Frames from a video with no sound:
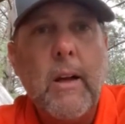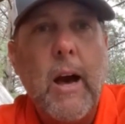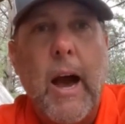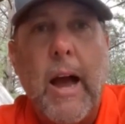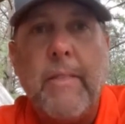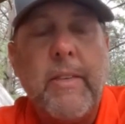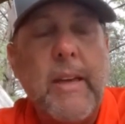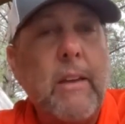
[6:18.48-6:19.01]

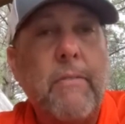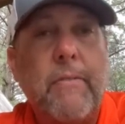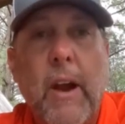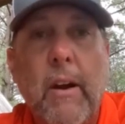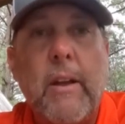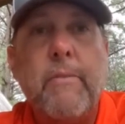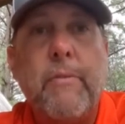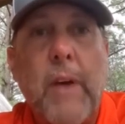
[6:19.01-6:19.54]
I think,
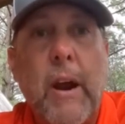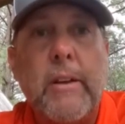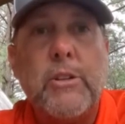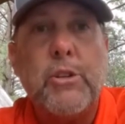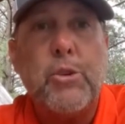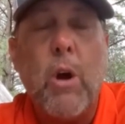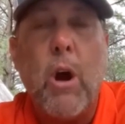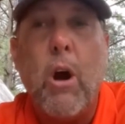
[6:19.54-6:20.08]
very, very
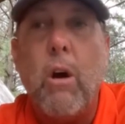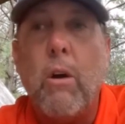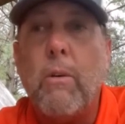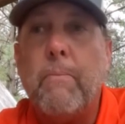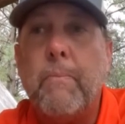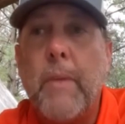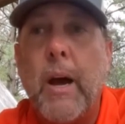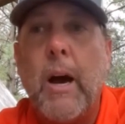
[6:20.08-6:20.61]

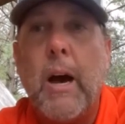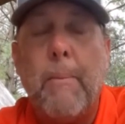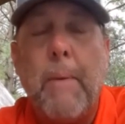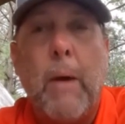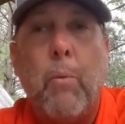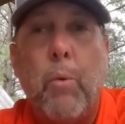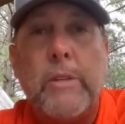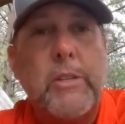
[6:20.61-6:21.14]
strong.
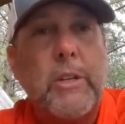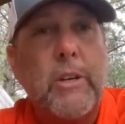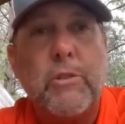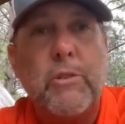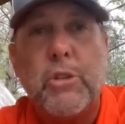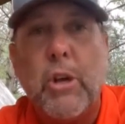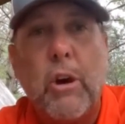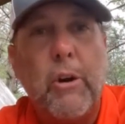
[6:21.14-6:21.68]
I was
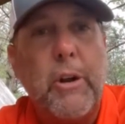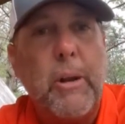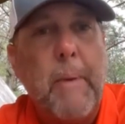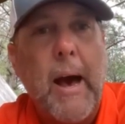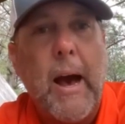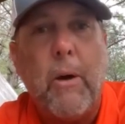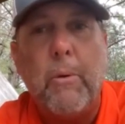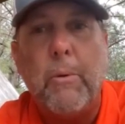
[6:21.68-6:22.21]
concerned
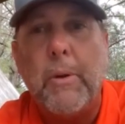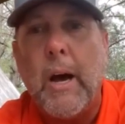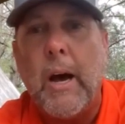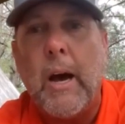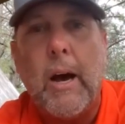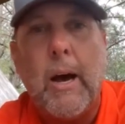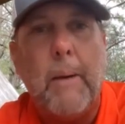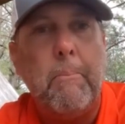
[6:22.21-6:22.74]
about,
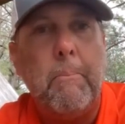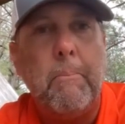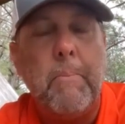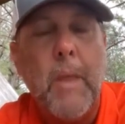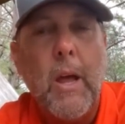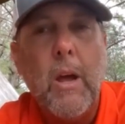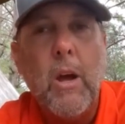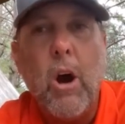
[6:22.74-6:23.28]

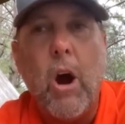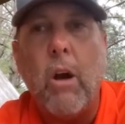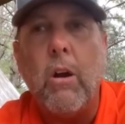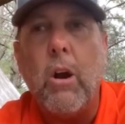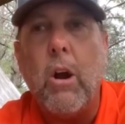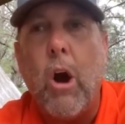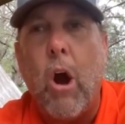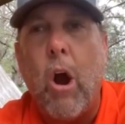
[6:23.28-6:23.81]

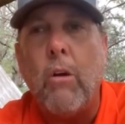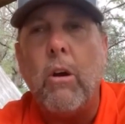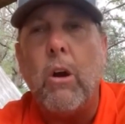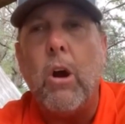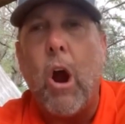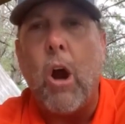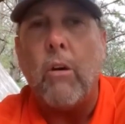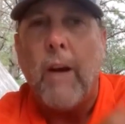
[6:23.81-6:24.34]
our
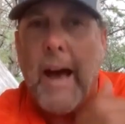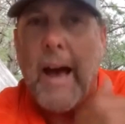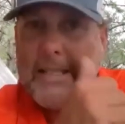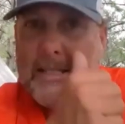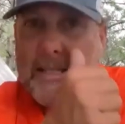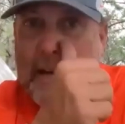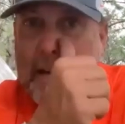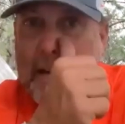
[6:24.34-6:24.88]

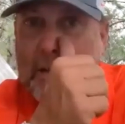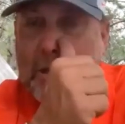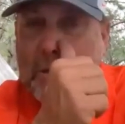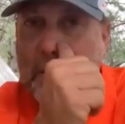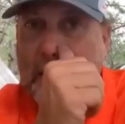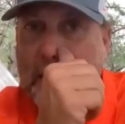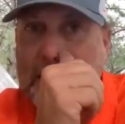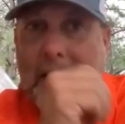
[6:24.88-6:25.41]
last 10, just
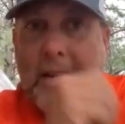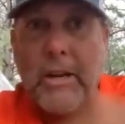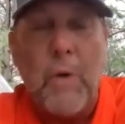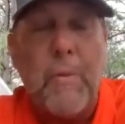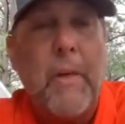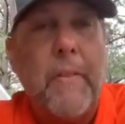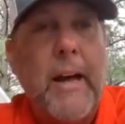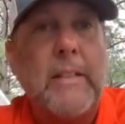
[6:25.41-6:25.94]
because I know
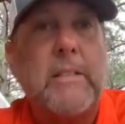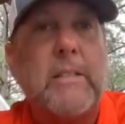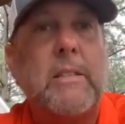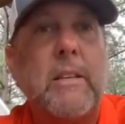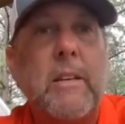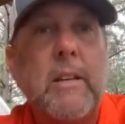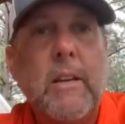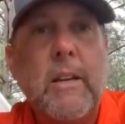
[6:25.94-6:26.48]
that that's
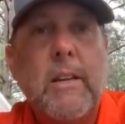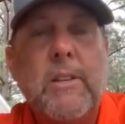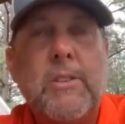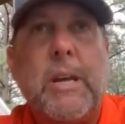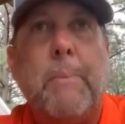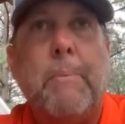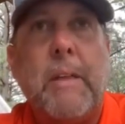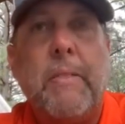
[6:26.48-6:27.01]

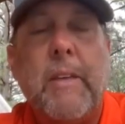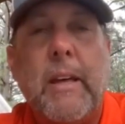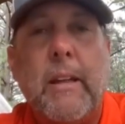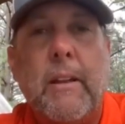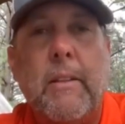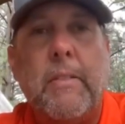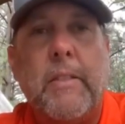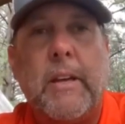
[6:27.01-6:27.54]
something
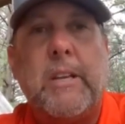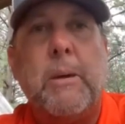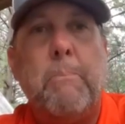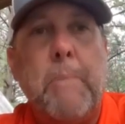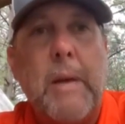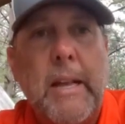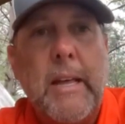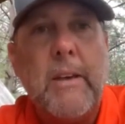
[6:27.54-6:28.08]
that the
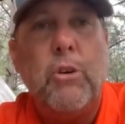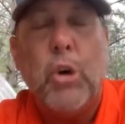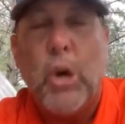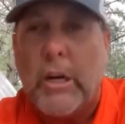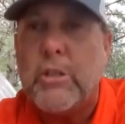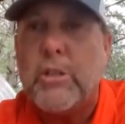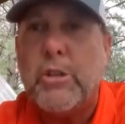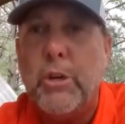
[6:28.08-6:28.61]
committee
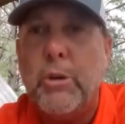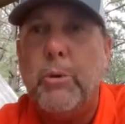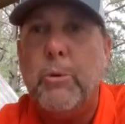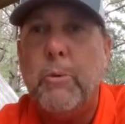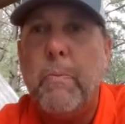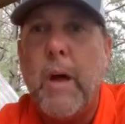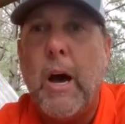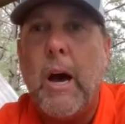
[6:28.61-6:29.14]
looks
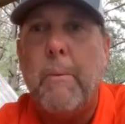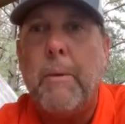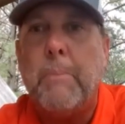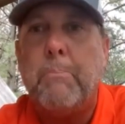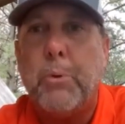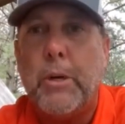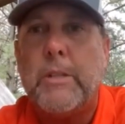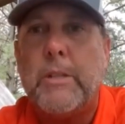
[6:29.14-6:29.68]
to and
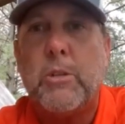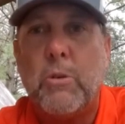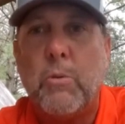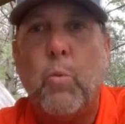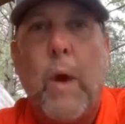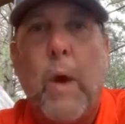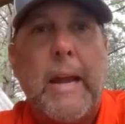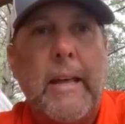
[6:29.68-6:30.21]
puts
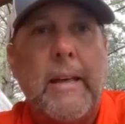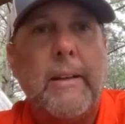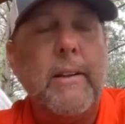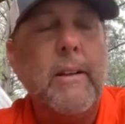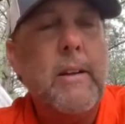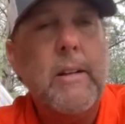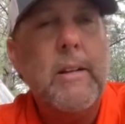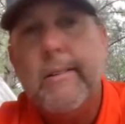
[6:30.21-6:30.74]
weight in.
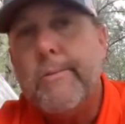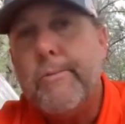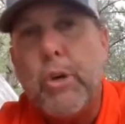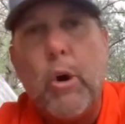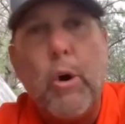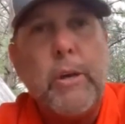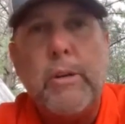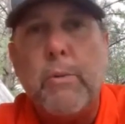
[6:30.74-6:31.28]

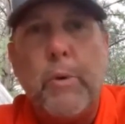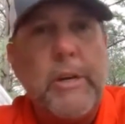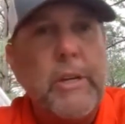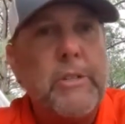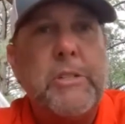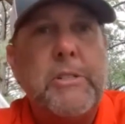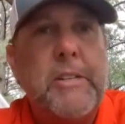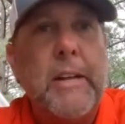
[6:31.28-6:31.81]
So we
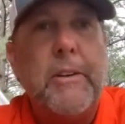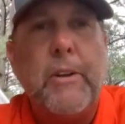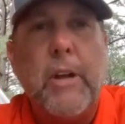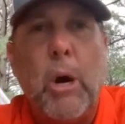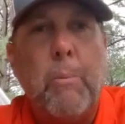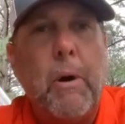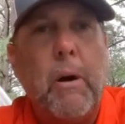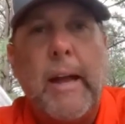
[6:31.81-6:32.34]
just didn't
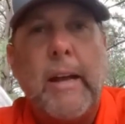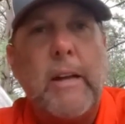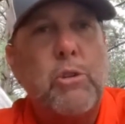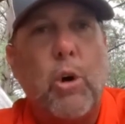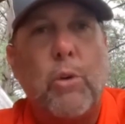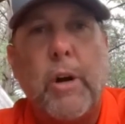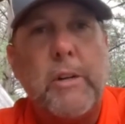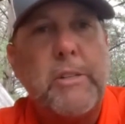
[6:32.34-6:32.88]
know. But like I
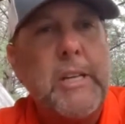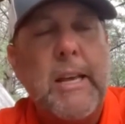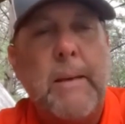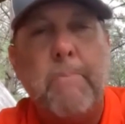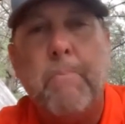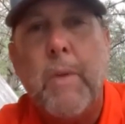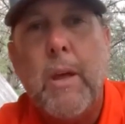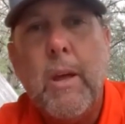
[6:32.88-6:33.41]
told our
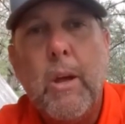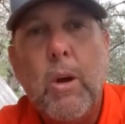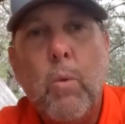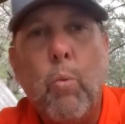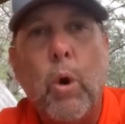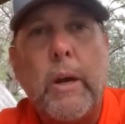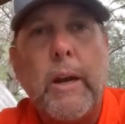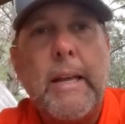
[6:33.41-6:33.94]
team,
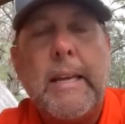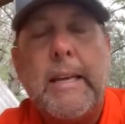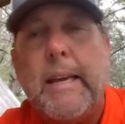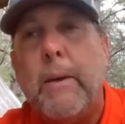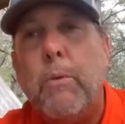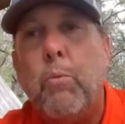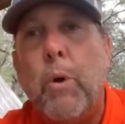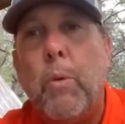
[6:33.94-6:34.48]
we're going to
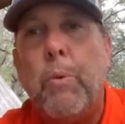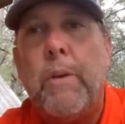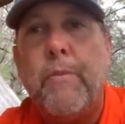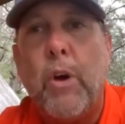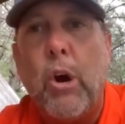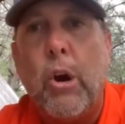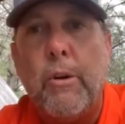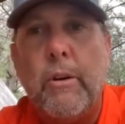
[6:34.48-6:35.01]
get what we've
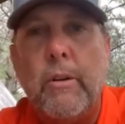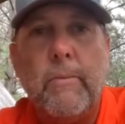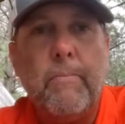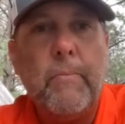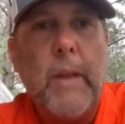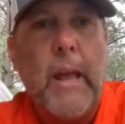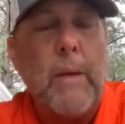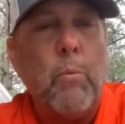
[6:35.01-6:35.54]
earned,
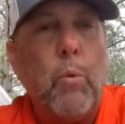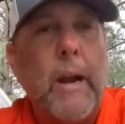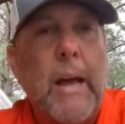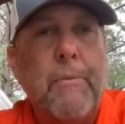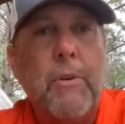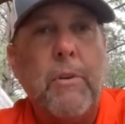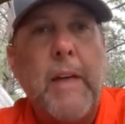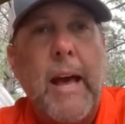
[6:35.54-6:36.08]
and
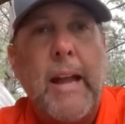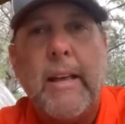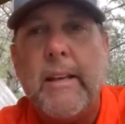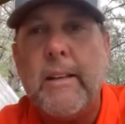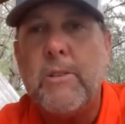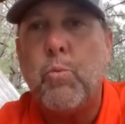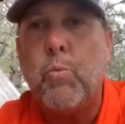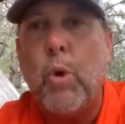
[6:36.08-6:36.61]
whatever that
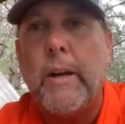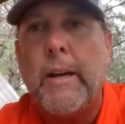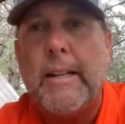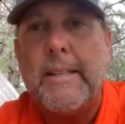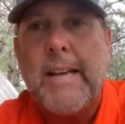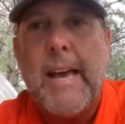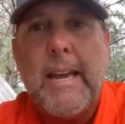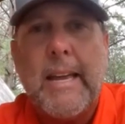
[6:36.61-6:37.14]
is, we're going to
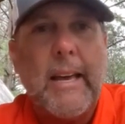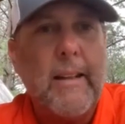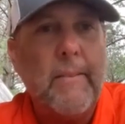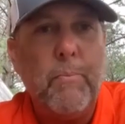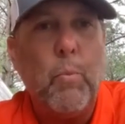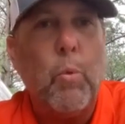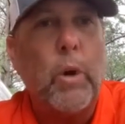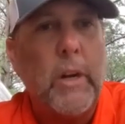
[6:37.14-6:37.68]
take it.
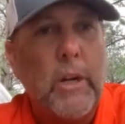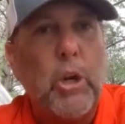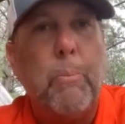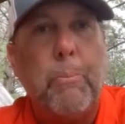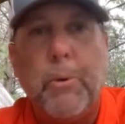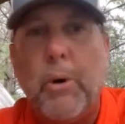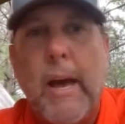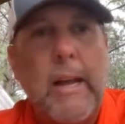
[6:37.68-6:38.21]
We're going to go
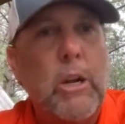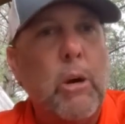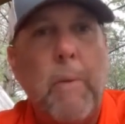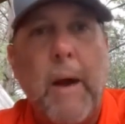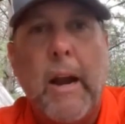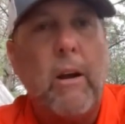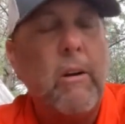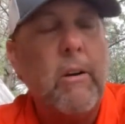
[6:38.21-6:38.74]
play no
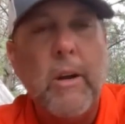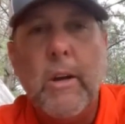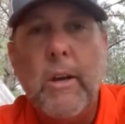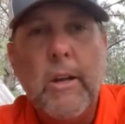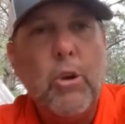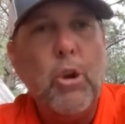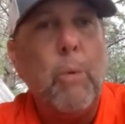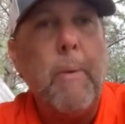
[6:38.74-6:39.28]

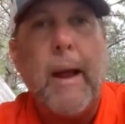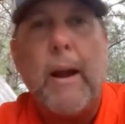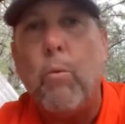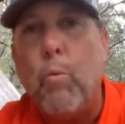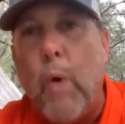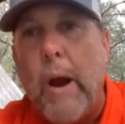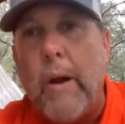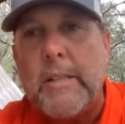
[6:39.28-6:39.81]
matter
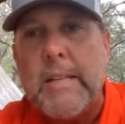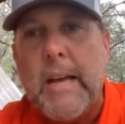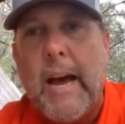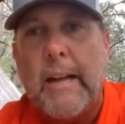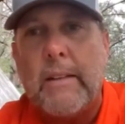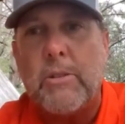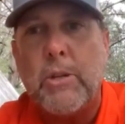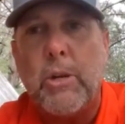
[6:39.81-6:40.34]
where it's
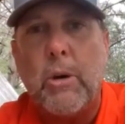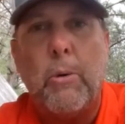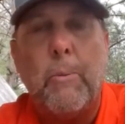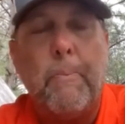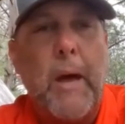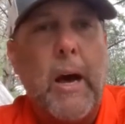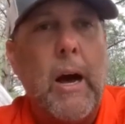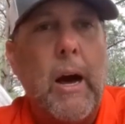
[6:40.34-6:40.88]
at.
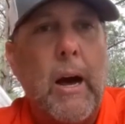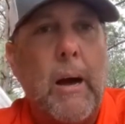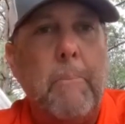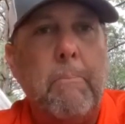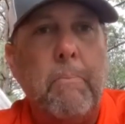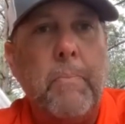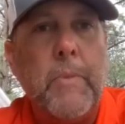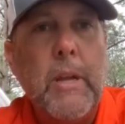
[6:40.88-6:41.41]

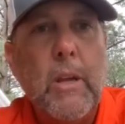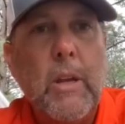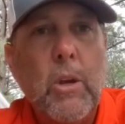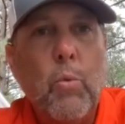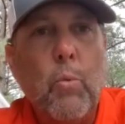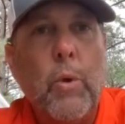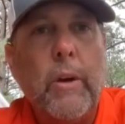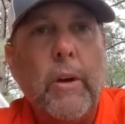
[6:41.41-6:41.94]
So
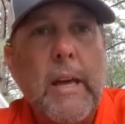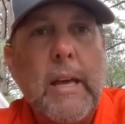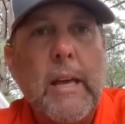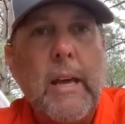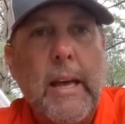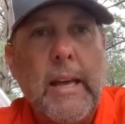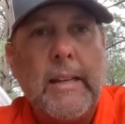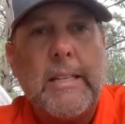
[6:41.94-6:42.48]

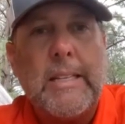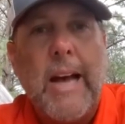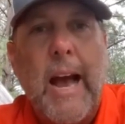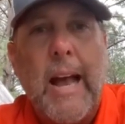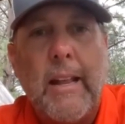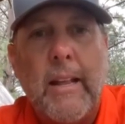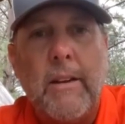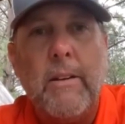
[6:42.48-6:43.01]
really
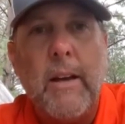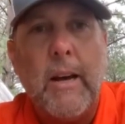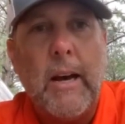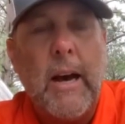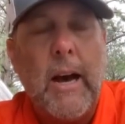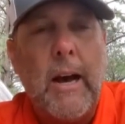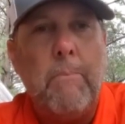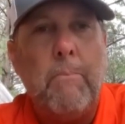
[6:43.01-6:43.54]
excited
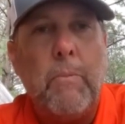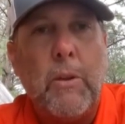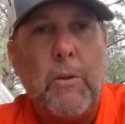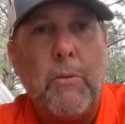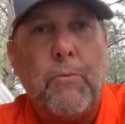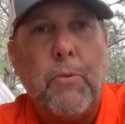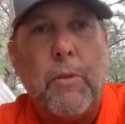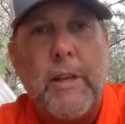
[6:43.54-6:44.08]

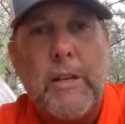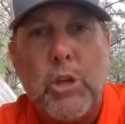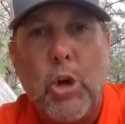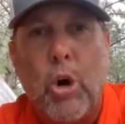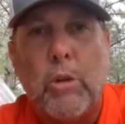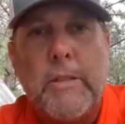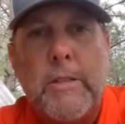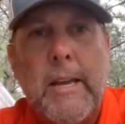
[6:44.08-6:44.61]
for this
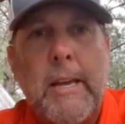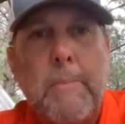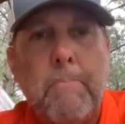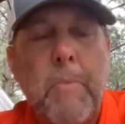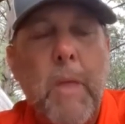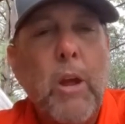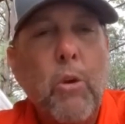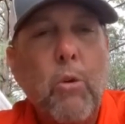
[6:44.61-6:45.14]
whole
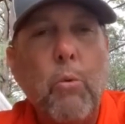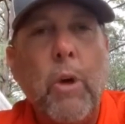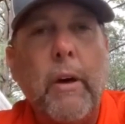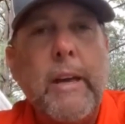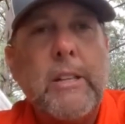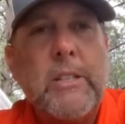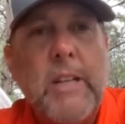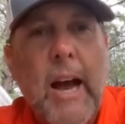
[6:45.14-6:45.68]
team. Really
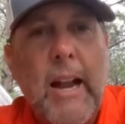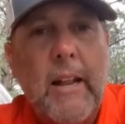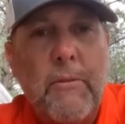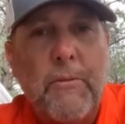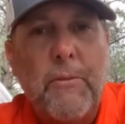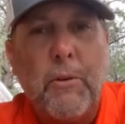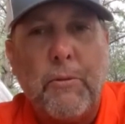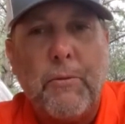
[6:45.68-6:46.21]

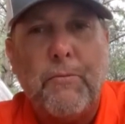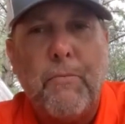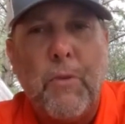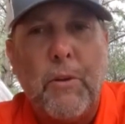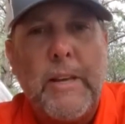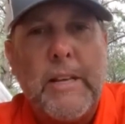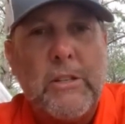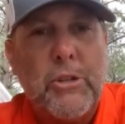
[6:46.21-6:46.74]
excited
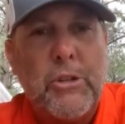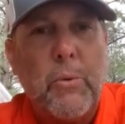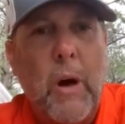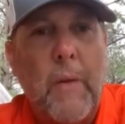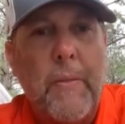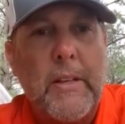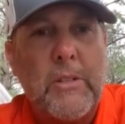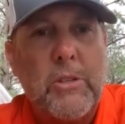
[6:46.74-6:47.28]
for these two
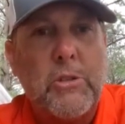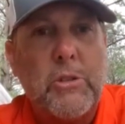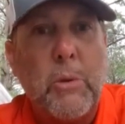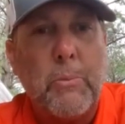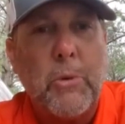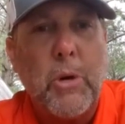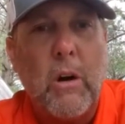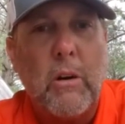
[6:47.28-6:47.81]
on this
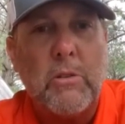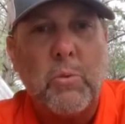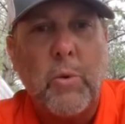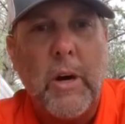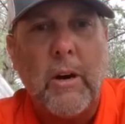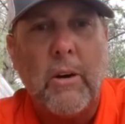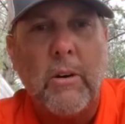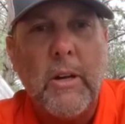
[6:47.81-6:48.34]
Zoom call as
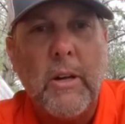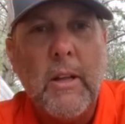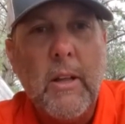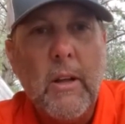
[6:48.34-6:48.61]
well.